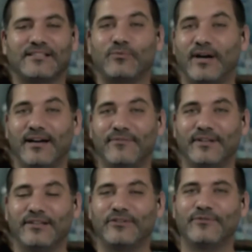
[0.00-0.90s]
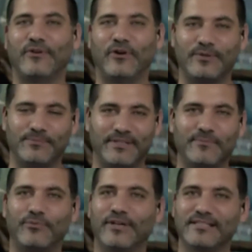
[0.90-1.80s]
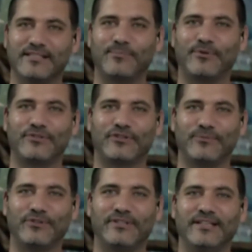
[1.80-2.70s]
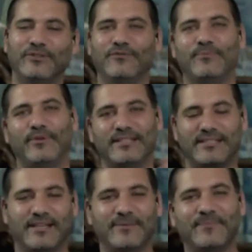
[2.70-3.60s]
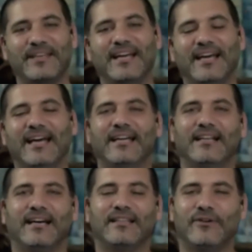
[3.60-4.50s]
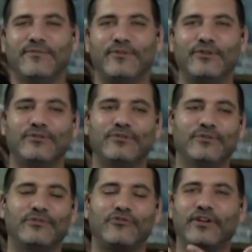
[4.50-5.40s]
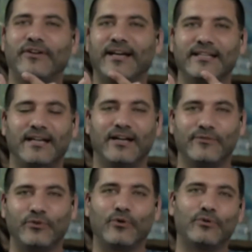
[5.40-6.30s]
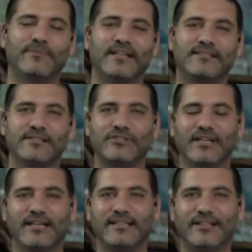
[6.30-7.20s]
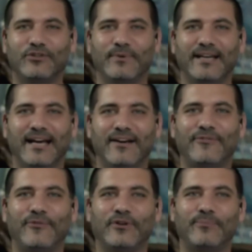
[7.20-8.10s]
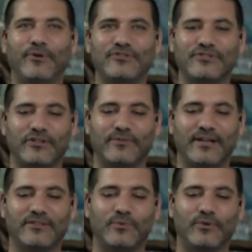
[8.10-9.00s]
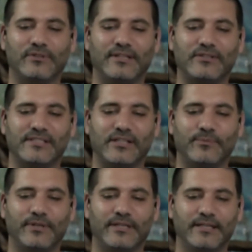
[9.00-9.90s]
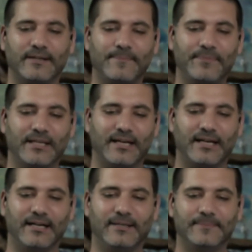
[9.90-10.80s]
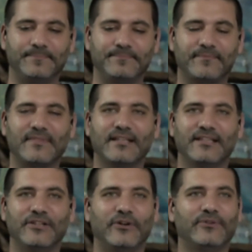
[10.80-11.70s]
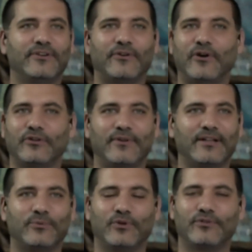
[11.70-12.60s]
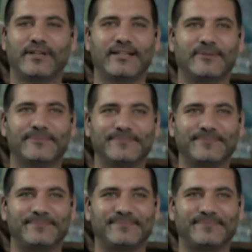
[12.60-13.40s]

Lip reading: that's why I feel like you've always been embraced in the Persian community, and you've embraced them. And I'd love for you to share any kind of Norouz message that you may have for Persians all around the world that are celebrating, you know, or all around the world right now.